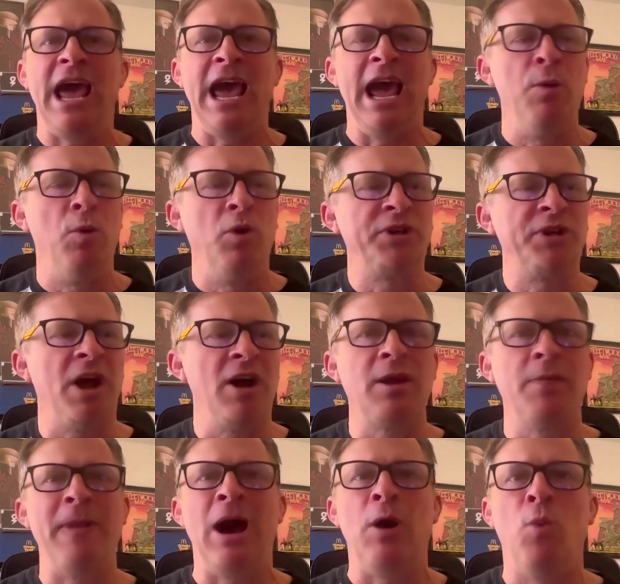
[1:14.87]
And we'll talk
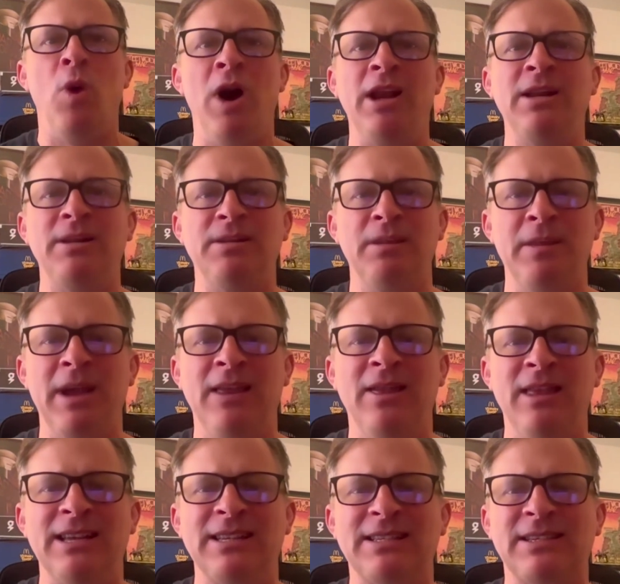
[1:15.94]
about what
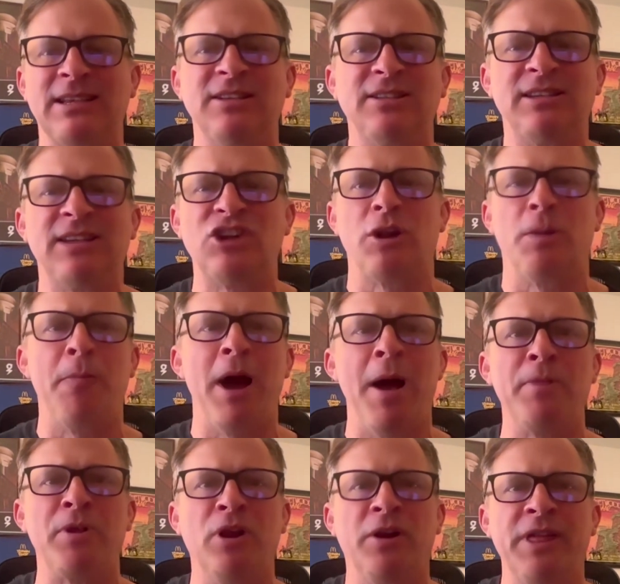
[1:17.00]
made this such a
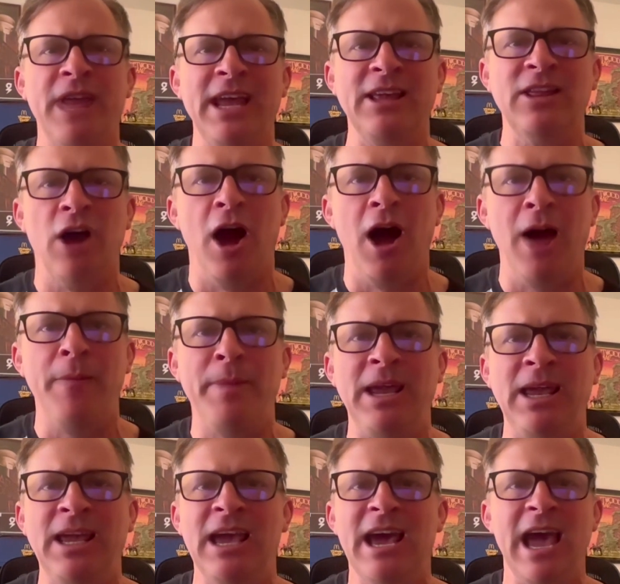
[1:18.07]
popular thing in the
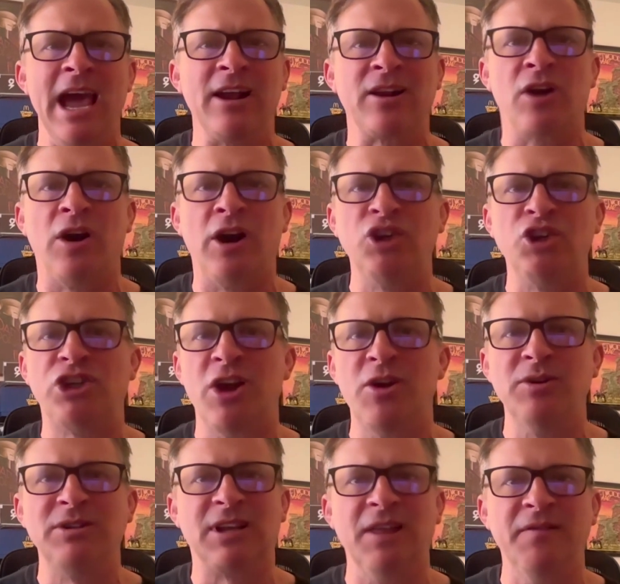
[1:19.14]
hobby, at card
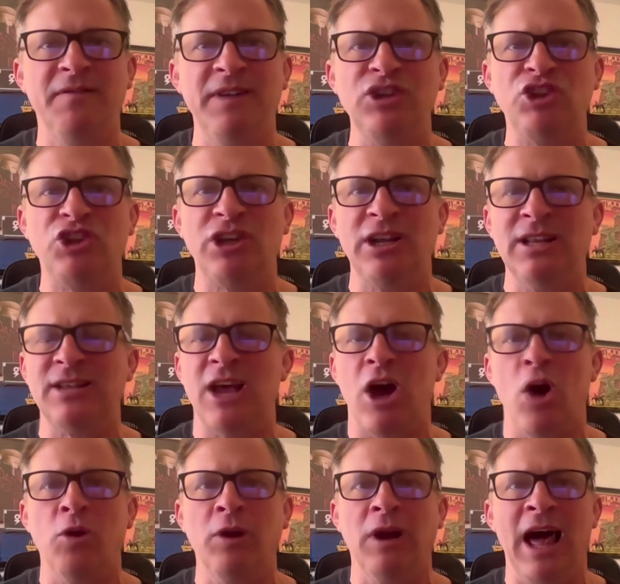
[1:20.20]
shows, conventions,
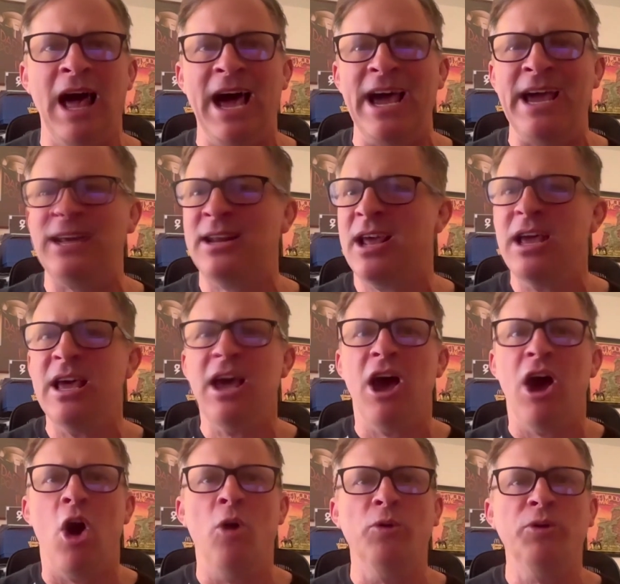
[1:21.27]
online,
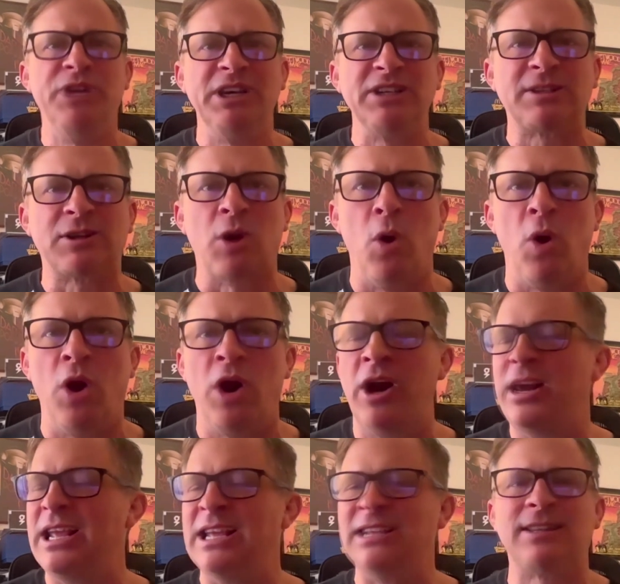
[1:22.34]
on
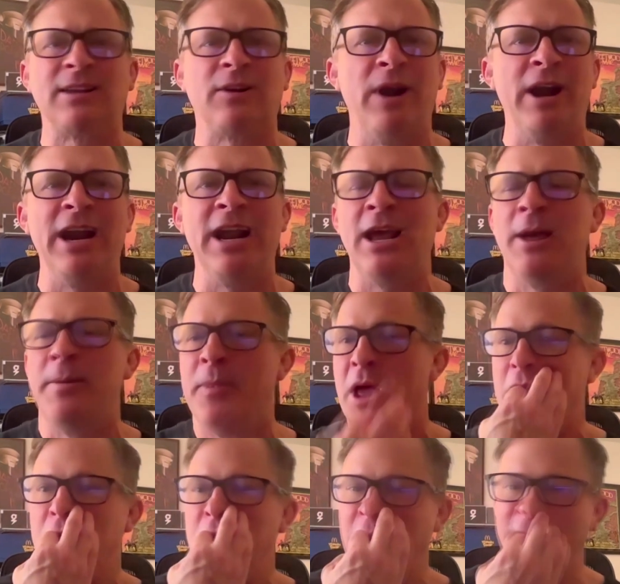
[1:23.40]
Discord, Instagram.
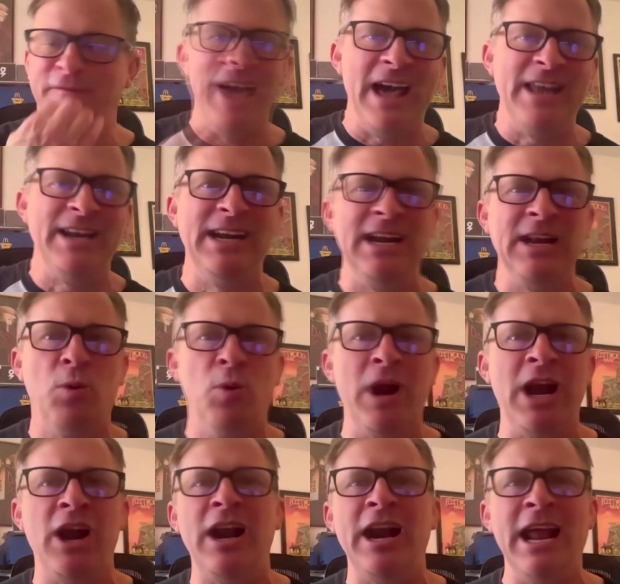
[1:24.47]
You can find it
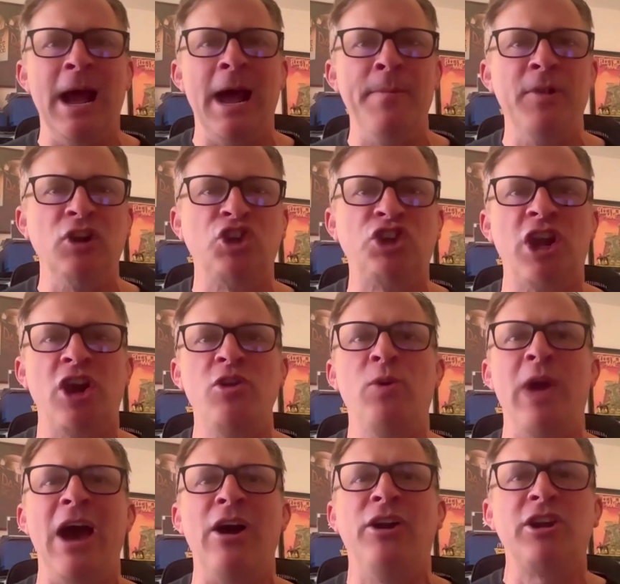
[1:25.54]
anywhere, and I'm going to show
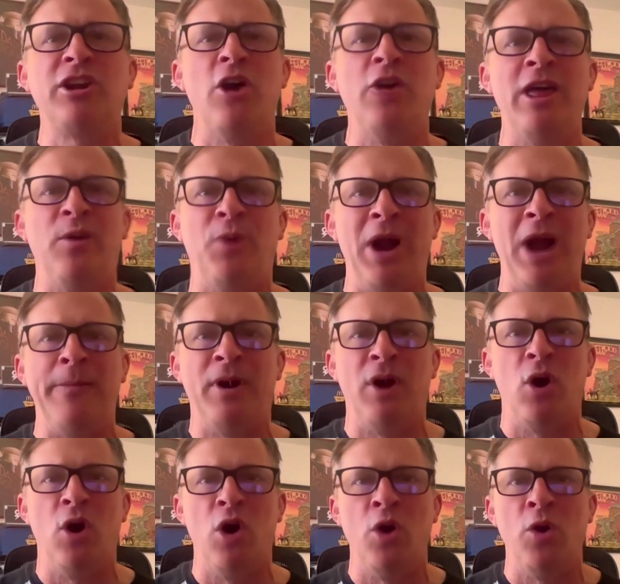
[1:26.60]
you how to go to the rabbit
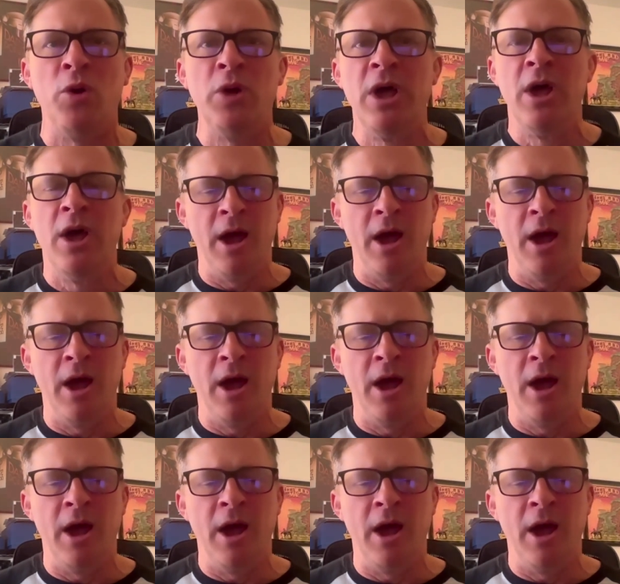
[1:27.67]
hole.